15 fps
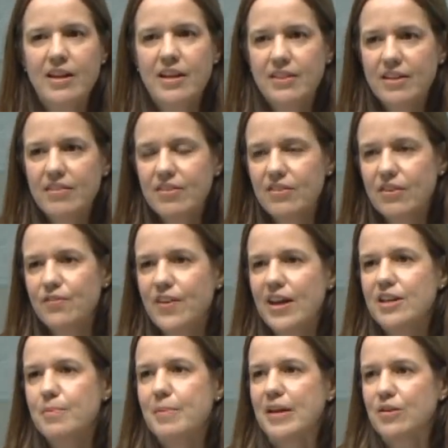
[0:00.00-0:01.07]
This is a
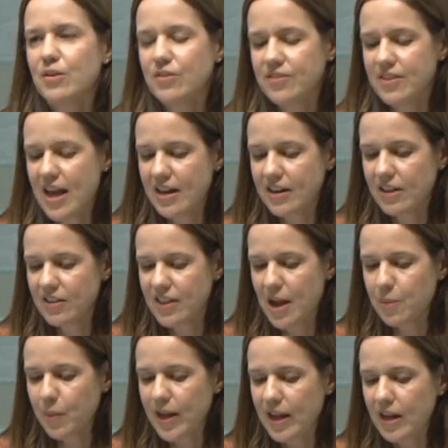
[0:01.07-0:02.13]
fundamental standard that
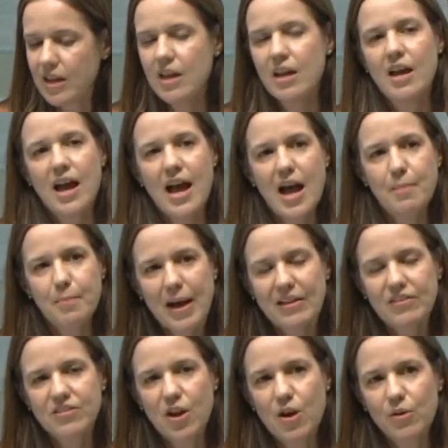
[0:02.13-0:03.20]
we
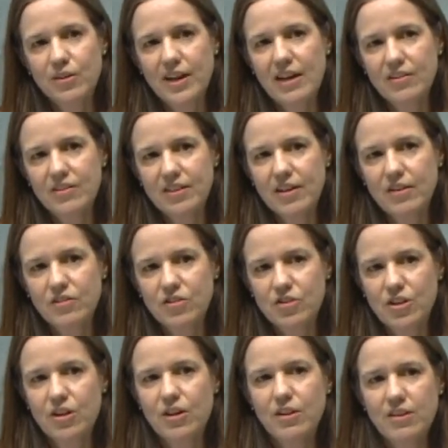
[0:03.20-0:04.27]
must hold ourselves to.